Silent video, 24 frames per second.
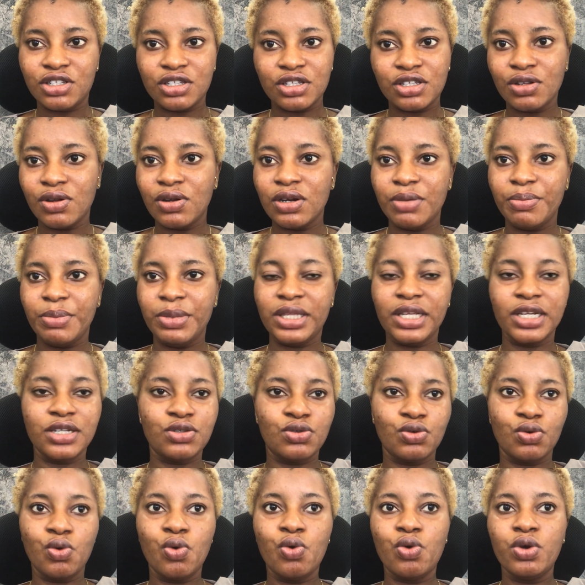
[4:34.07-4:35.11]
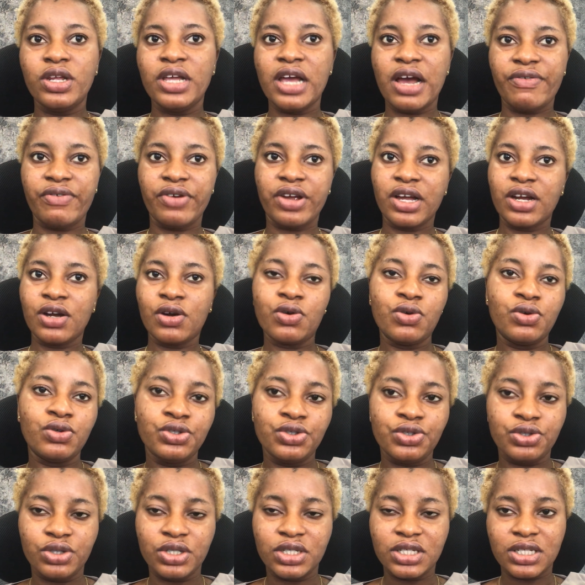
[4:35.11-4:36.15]
not limited to only African
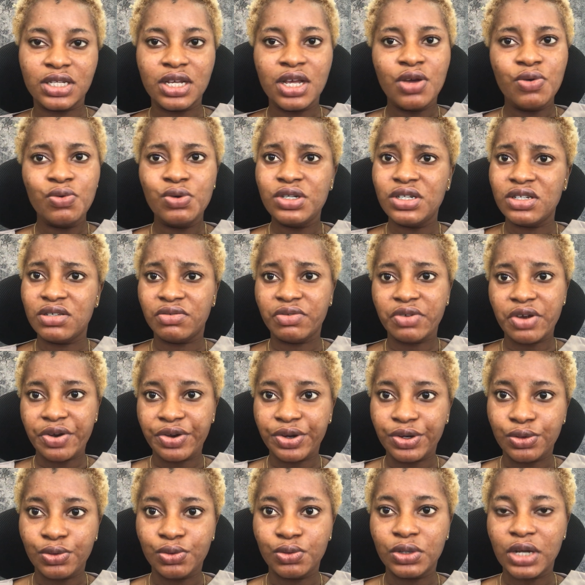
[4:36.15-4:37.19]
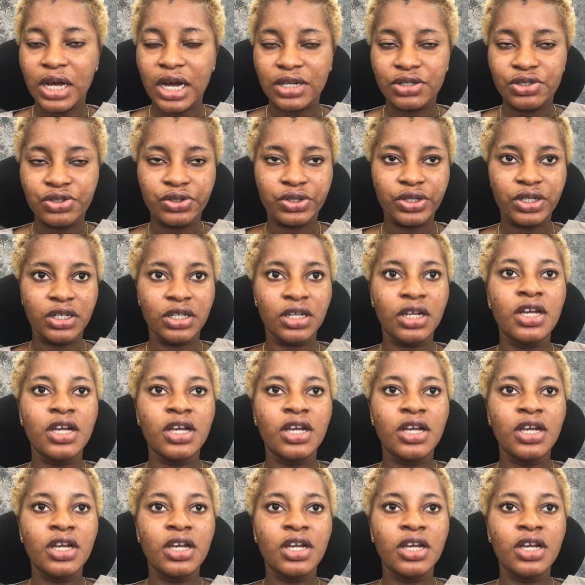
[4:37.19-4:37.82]
countries, which is very good actually.